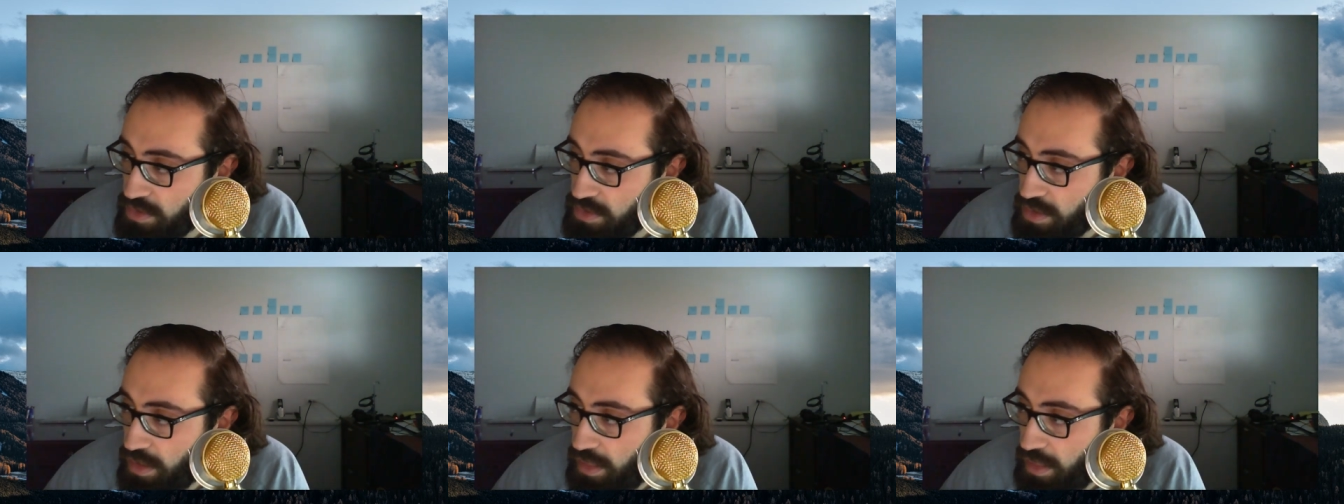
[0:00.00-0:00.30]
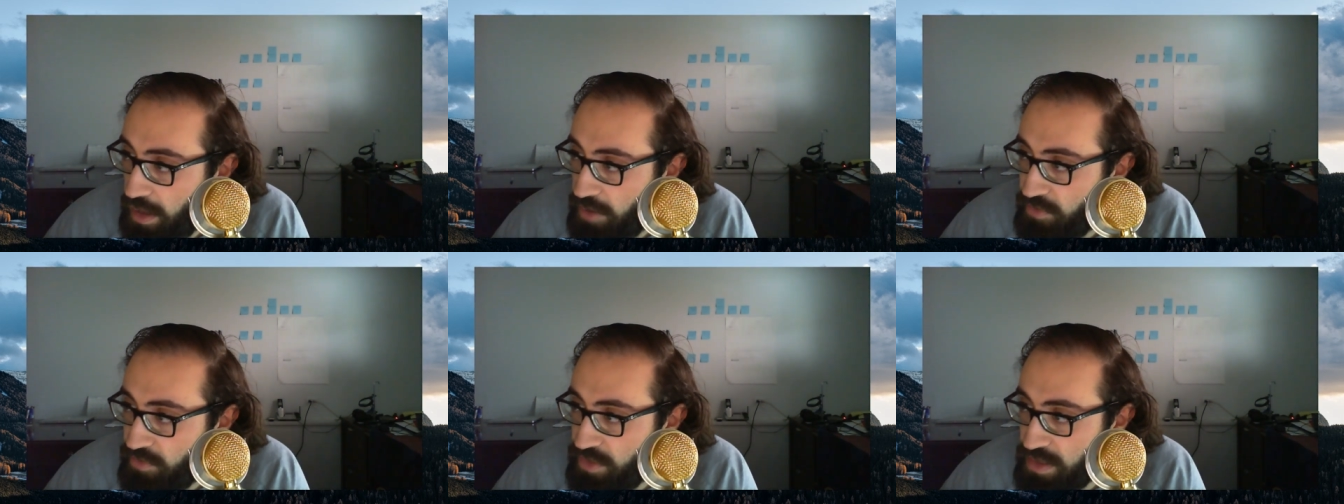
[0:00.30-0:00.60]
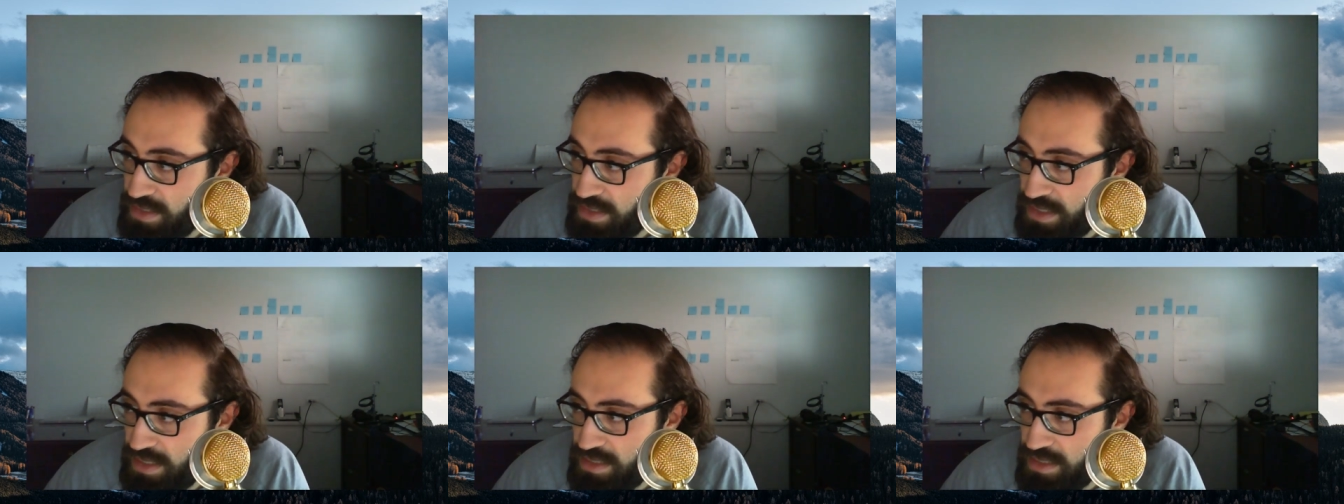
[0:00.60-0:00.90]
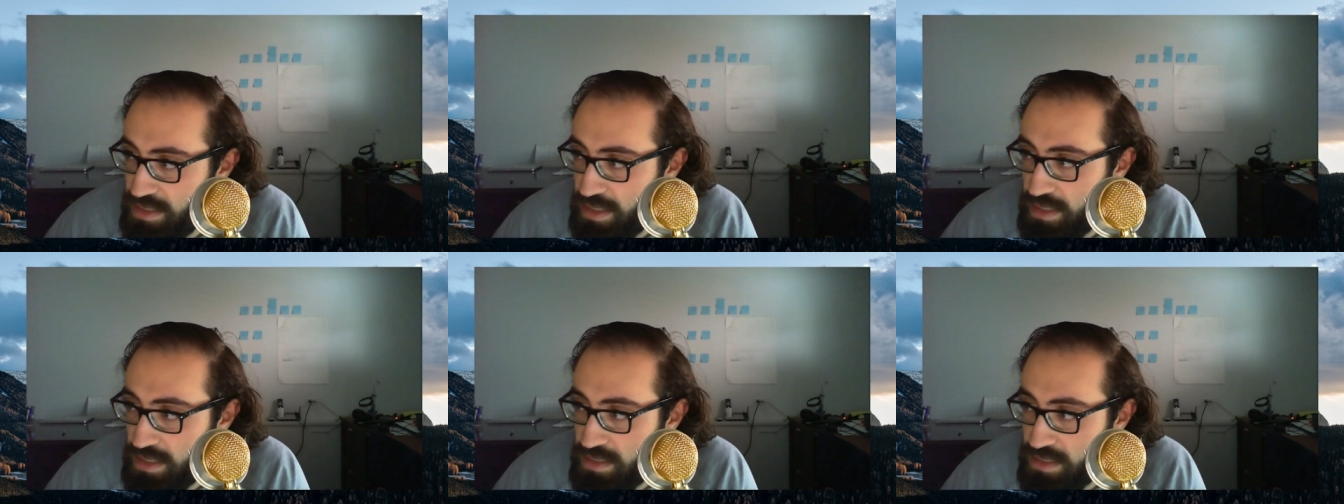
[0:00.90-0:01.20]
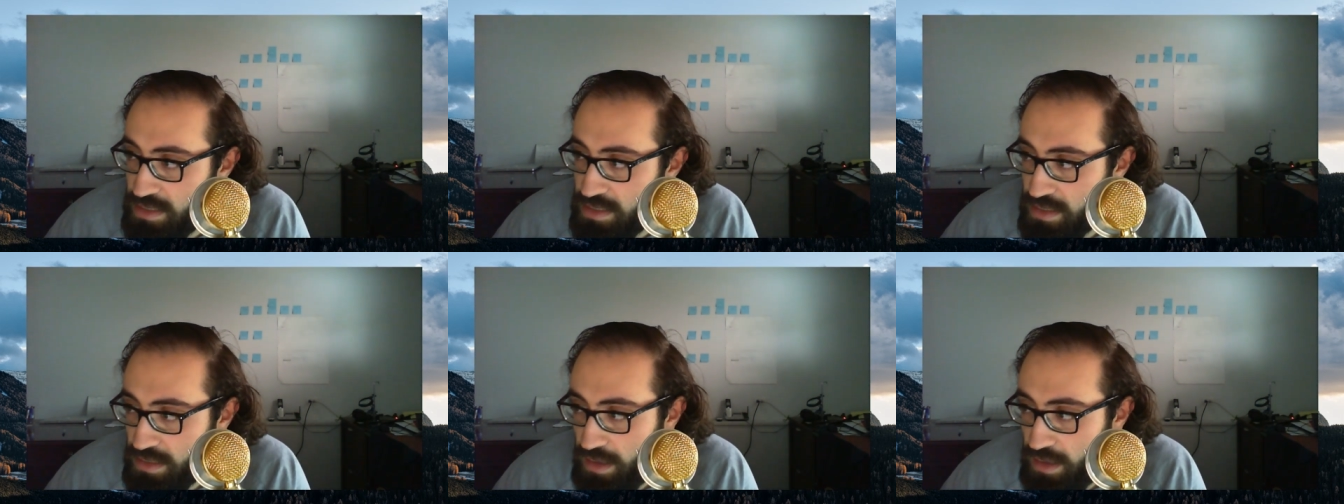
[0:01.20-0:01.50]
a lot of things, and
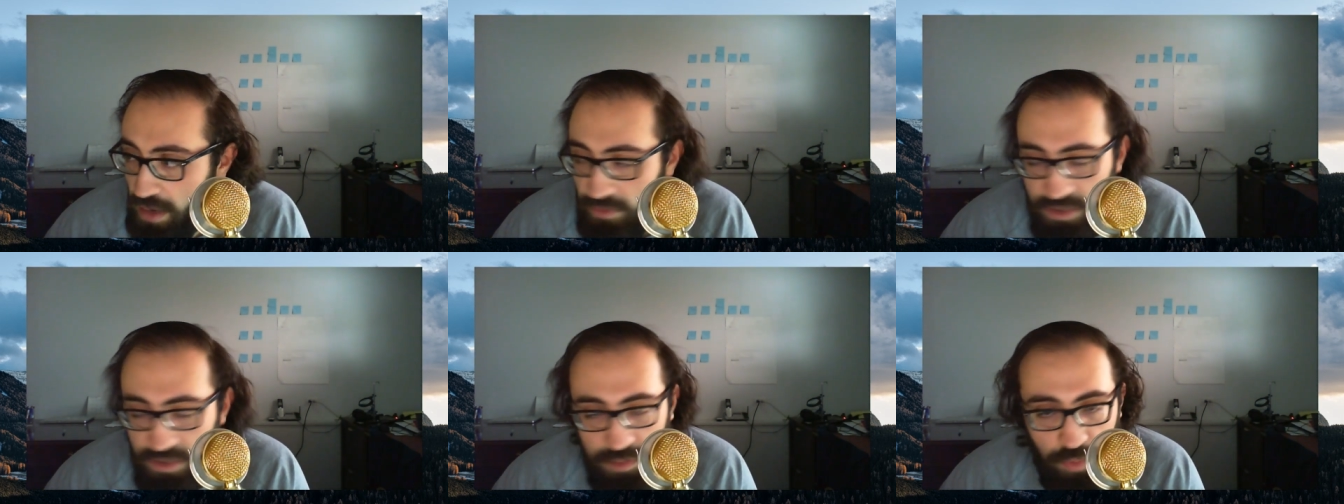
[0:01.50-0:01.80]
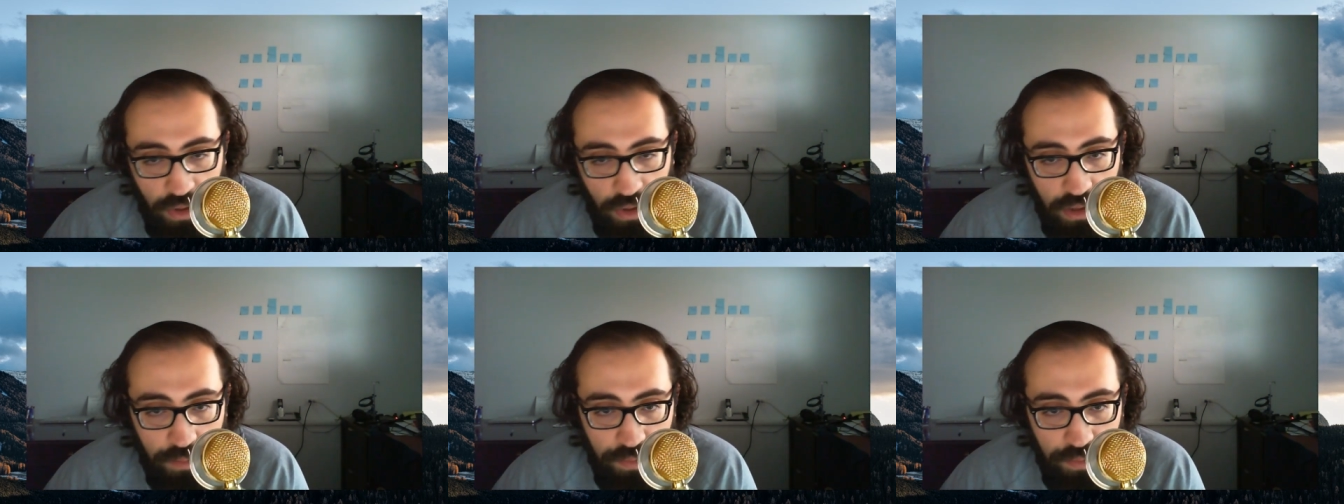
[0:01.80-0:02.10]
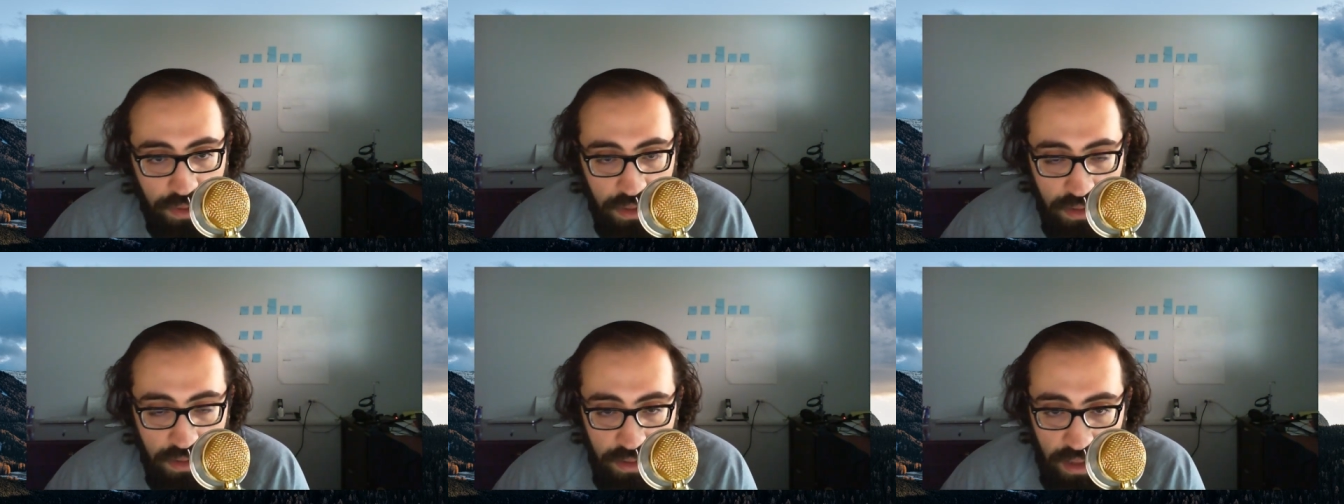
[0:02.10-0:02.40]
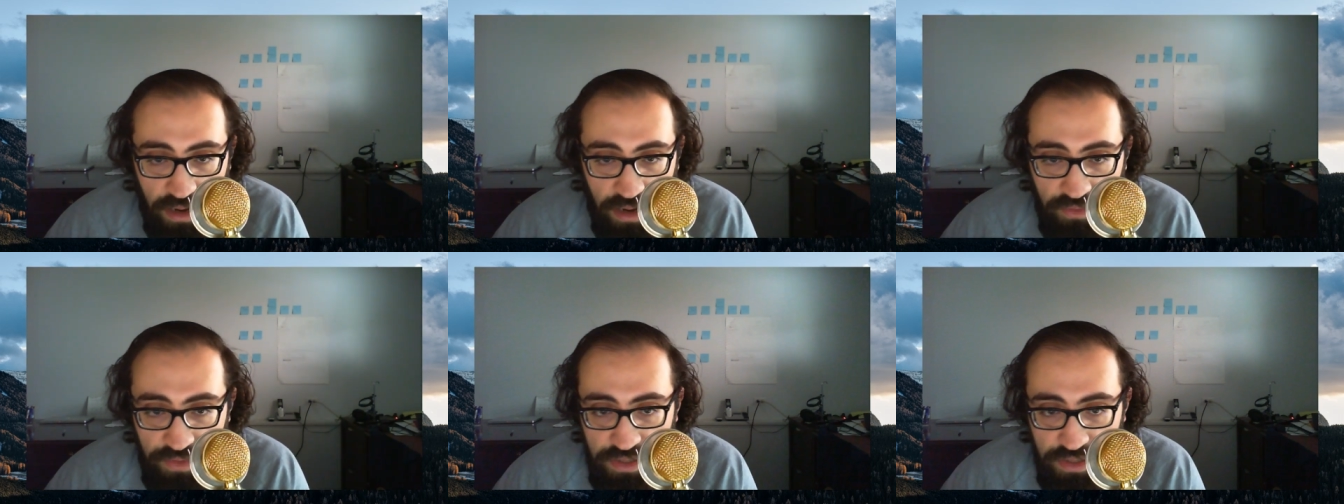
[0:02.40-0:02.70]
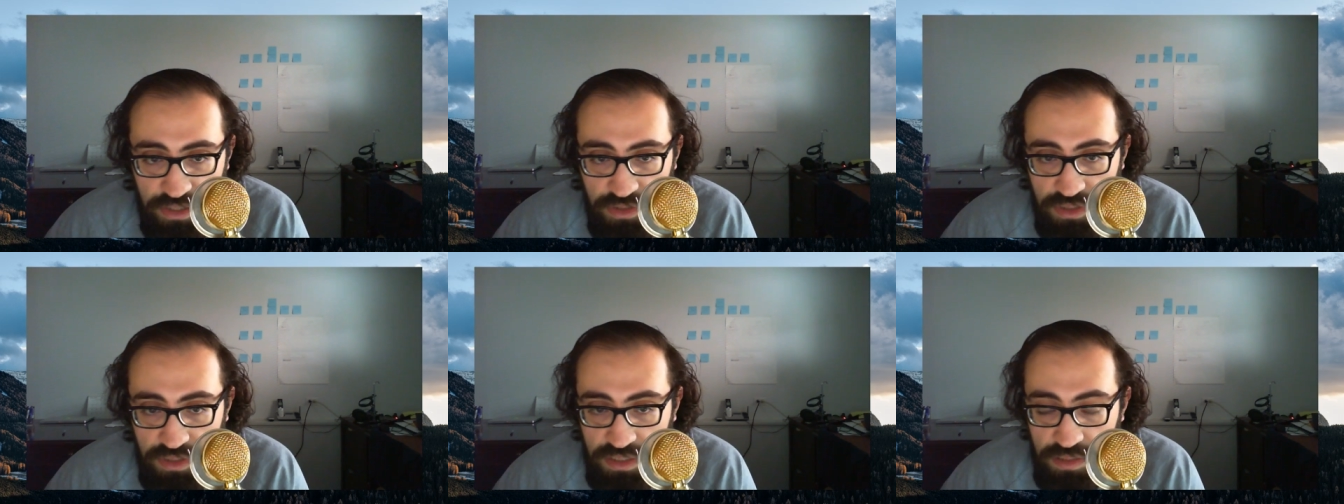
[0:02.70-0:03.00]
it's coffee's brought up in a lot of
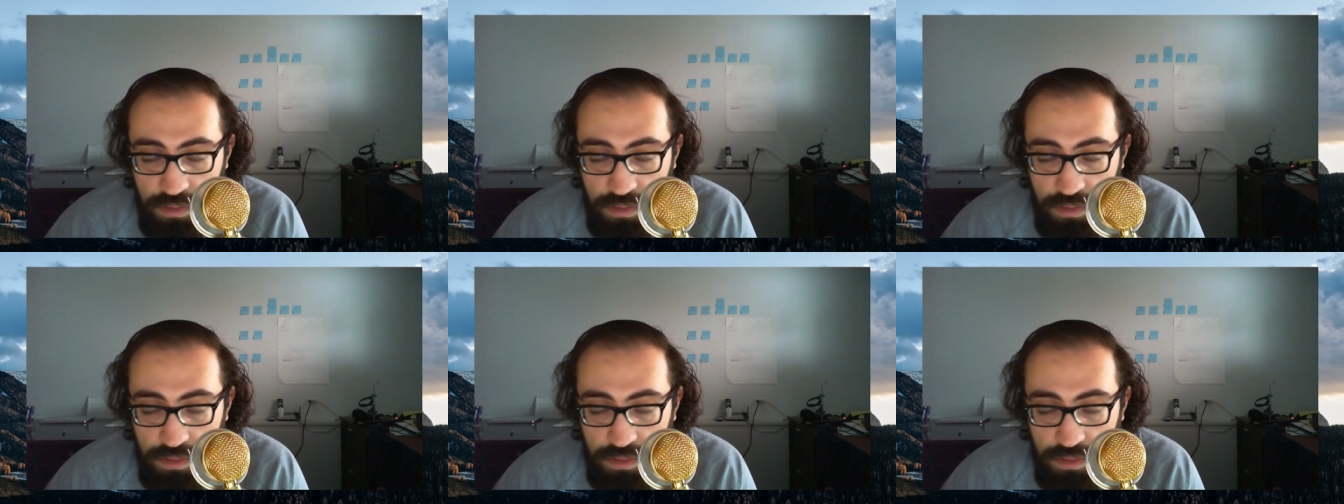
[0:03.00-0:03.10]
industries.